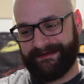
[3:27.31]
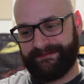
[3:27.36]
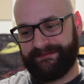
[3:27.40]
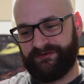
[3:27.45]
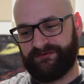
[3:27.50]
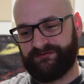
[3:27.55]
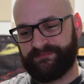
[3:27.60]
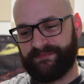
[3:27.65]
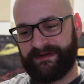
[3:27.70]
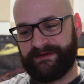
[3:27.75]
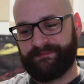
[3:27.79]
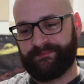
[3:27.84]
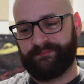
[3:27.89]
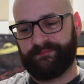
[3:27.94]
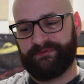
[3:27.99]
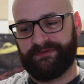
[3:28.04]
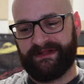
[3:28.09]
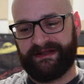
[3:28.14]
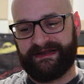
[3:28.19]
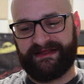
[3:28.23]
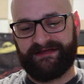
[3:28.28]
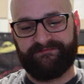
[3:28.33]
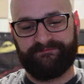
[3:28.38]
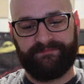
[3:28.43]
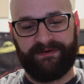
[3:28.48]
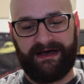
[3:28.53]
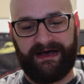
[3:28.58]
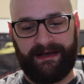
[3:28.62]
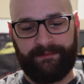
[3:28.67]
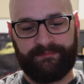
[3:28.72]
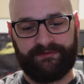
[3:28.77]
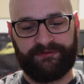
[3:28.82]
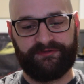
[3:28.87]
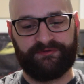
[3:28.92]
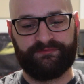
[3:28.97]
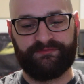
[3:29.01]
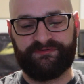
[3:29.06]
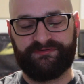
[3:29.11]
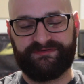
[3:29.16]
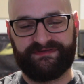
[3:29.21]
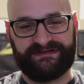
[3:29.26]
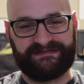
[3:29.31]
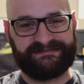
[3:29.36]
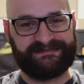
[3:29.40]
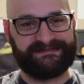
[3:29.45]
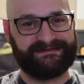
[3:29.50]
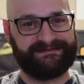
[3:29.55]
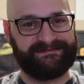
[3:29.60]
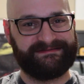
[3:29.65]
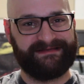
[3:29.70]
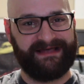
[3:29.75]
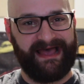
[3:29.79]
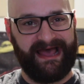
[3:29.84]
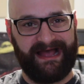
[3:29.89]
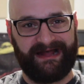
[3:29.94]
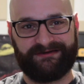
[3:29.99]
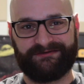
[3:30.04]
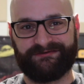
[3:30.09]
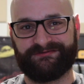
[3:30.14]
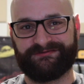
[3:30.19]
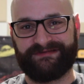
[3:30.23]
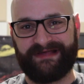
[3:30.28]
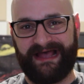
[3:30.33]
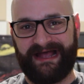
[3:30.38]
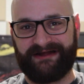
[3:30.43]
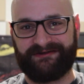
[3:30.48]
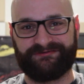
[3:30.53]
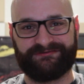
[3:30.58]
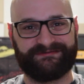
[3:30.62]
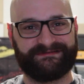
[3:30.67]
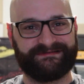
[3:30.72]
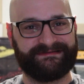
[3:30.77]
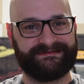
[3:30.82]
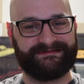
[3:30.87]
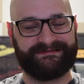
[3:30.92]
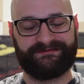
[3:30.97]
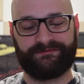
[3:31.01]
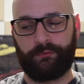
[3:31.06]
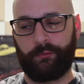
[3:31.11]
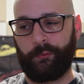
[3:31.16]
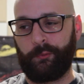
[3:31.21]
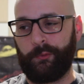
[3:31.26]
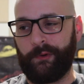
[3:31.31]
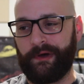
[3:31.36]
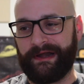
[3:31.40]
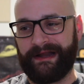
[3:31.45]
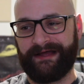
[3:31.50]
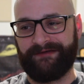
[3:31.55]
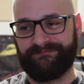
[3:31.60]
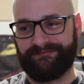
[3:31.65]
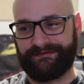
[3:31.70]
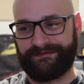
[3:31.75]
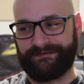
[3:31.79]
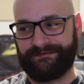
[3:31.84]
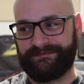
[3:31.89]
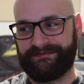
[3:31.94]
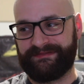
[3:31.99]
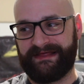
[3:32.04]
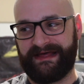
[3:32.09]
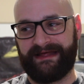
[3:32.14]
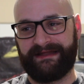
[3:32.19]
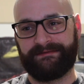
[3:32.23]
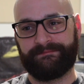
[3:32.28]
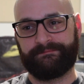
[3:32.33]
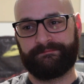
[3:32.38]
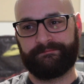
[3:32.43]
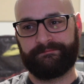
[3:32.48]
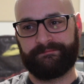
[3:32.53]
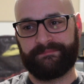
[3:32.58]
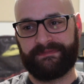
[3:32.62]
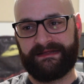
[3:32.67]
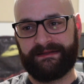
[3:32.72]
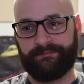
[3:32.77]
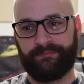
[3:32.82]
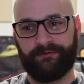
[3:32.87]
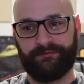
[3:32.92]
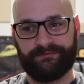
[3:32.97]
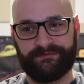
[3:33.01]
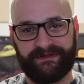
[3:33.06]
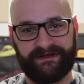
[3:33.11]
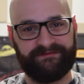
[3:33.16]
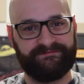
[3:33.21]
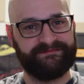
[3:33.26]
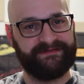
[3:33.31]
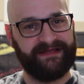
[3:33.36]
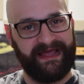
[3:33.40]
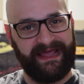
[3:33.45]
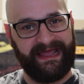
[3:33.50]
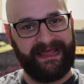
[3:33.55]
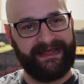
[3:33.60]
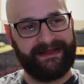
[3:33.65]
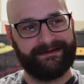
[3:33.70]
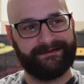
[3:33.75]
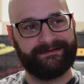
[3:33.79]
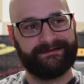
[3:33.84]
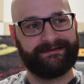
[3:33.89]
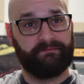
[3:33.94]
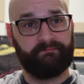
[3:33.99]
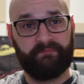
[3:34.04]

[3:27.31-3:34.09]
there's been plenty of popular musicians, actors, actresses, whatever, that people love to hate.